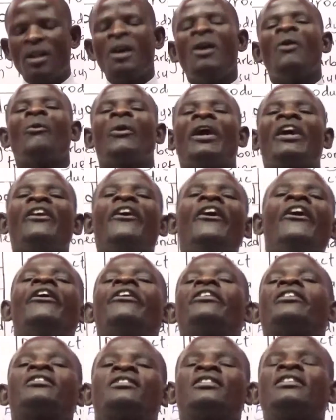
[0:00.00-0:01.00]
When
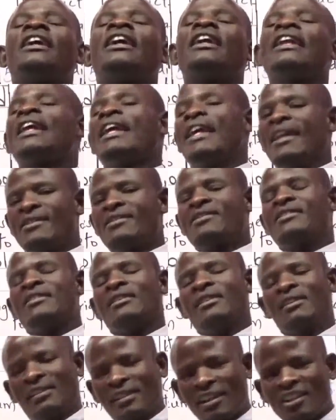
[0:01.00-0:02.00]
oxygen is
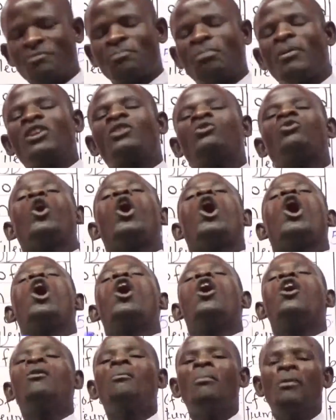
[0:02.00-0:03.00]
transported to
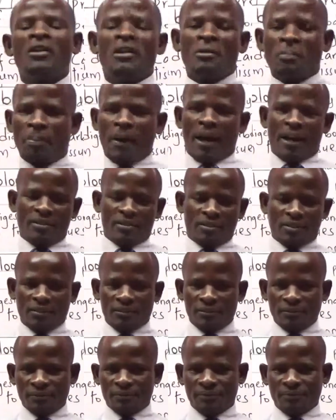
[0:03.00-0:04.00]
all body parts,
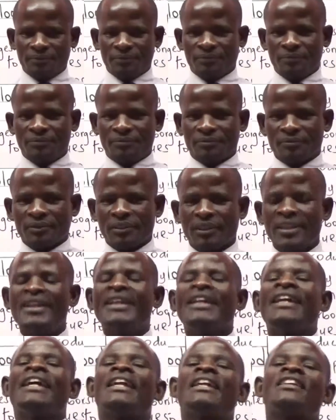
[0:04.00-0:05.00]

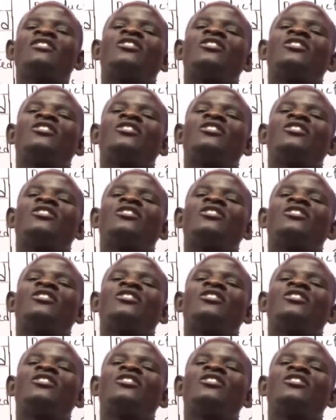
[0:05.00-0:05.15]
it is